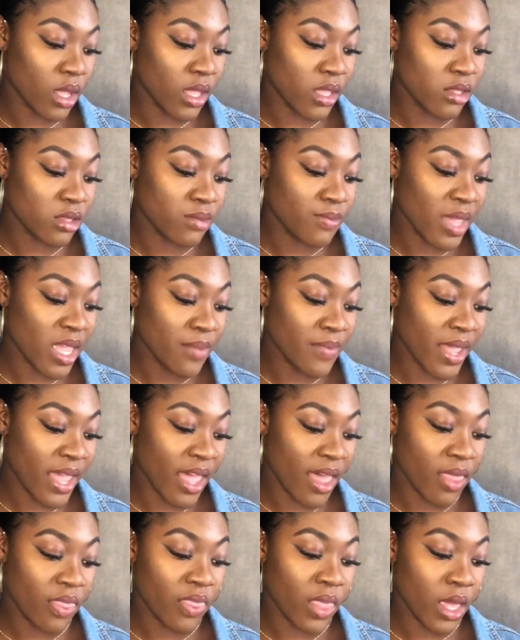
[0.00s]
It's made my
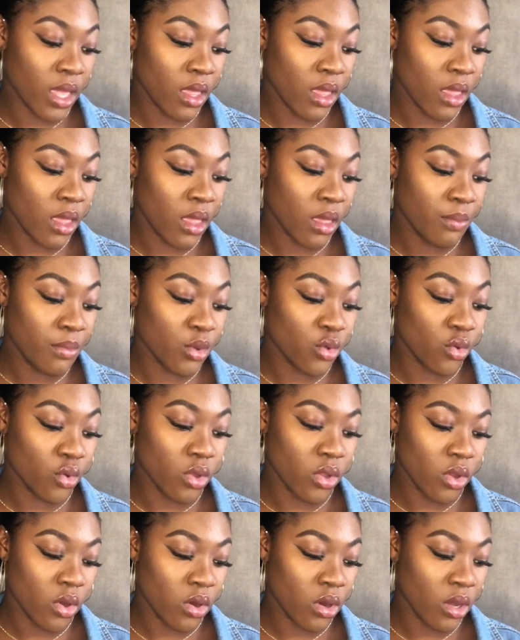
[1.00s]
hair thicker but not
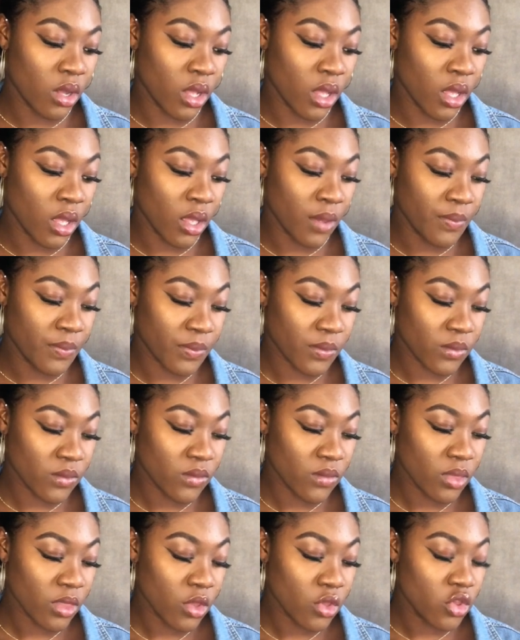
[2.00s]
longer.
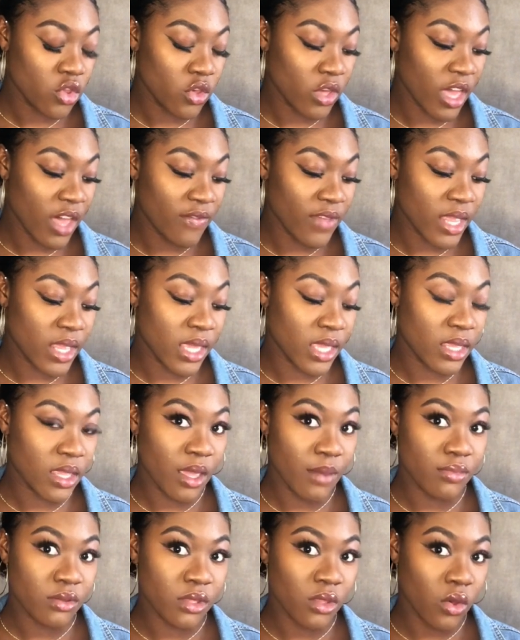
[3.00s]
Do you have any
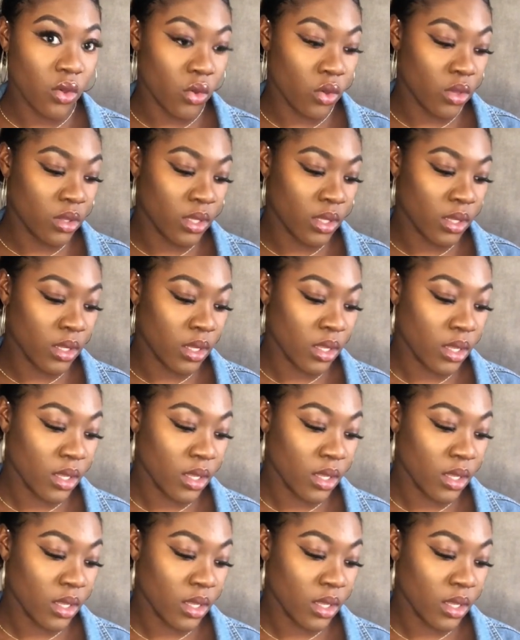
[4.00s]
tips on